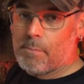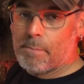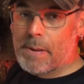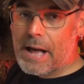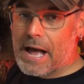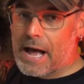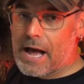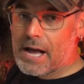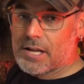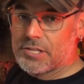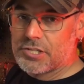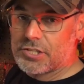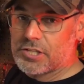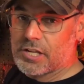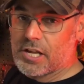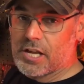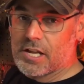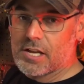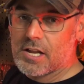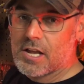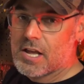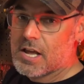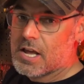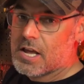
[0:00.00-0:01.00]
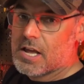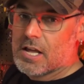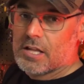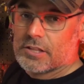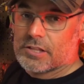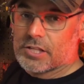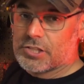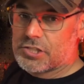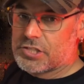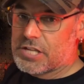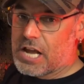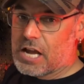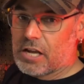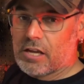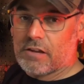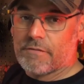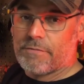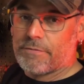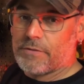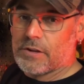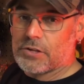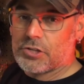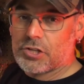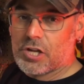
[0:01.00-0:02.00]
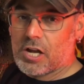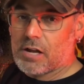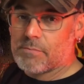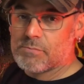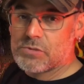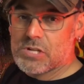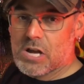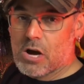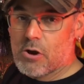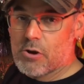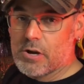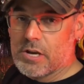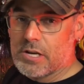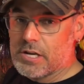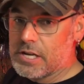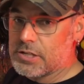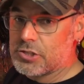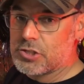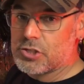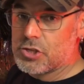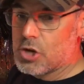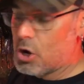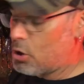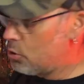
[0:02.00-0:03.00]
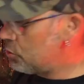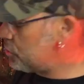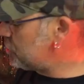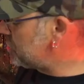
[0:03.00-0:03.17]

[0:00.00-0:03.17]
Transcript: past it, the second fish comes out and it's nose